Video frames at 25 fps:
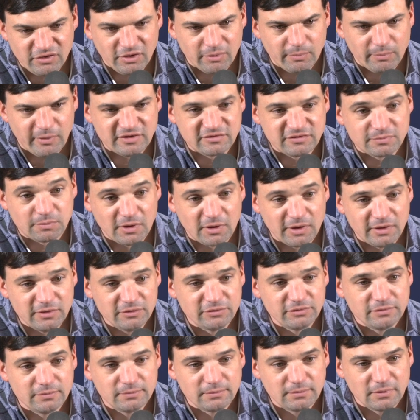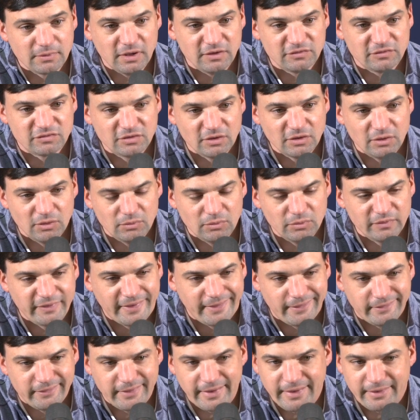your best players. And so
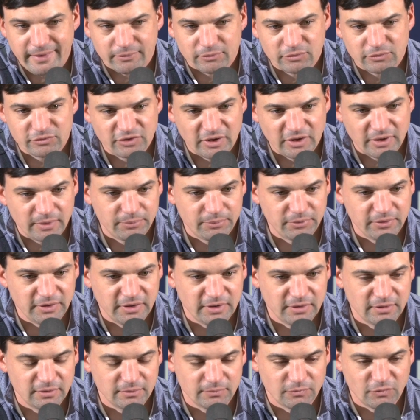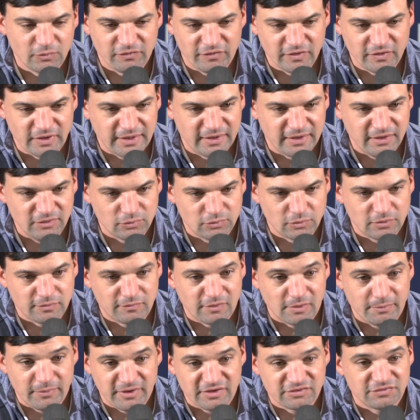without a doubt, we're trying to put him we feel like he's one
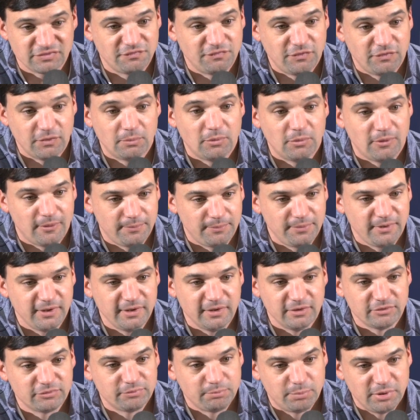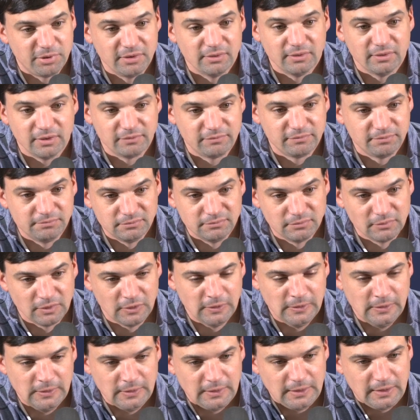of our best football players, period.
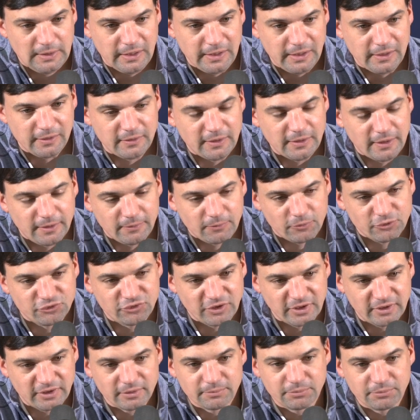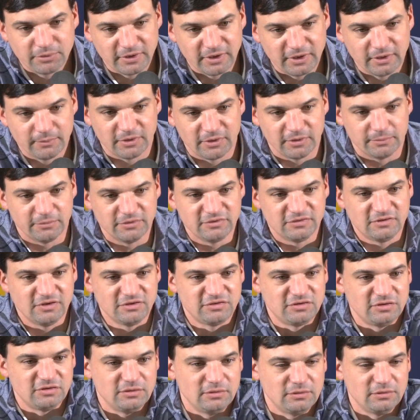And we're trying to put him in a
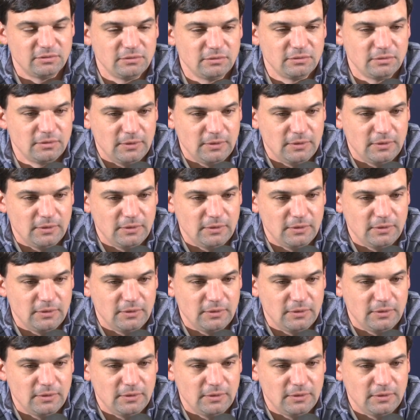position